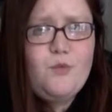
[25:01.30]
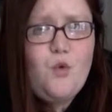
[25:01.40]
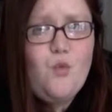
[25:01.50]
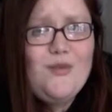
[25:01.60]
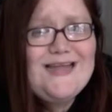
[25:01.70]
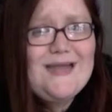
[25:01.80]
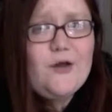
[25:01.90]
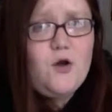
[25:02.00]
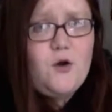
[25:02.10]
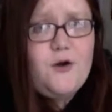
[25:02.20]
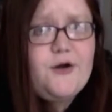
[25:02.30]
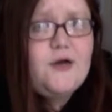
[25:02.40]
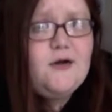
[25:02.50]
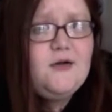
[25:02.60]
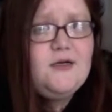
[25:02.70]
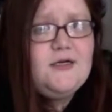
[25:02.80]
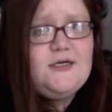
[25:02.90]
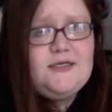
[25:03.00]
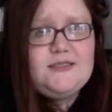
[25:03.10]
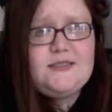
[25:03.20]
When I knit garter,
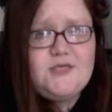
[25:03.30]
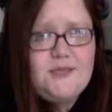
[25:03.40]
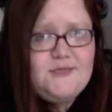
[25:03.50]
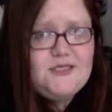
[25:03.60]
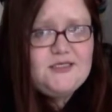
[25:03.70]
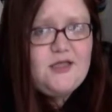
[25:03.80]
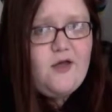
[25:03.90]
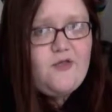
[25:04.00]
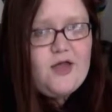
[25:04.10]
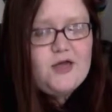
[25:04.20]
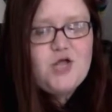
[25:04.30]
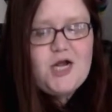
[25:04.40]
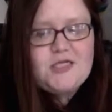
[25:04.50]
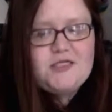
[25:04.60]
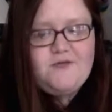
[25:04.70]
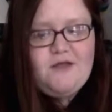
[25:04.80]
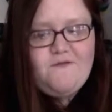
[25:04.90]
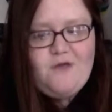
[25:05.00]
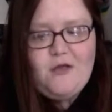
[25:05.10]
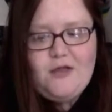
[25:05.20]
sometimes it's not that attractive, and I
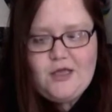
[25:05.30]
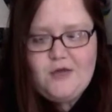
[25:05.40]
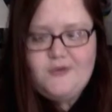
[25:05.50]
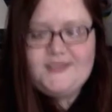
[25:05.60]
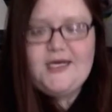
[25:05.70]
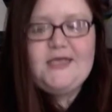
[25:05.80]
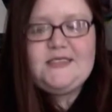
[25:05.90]
felt like using a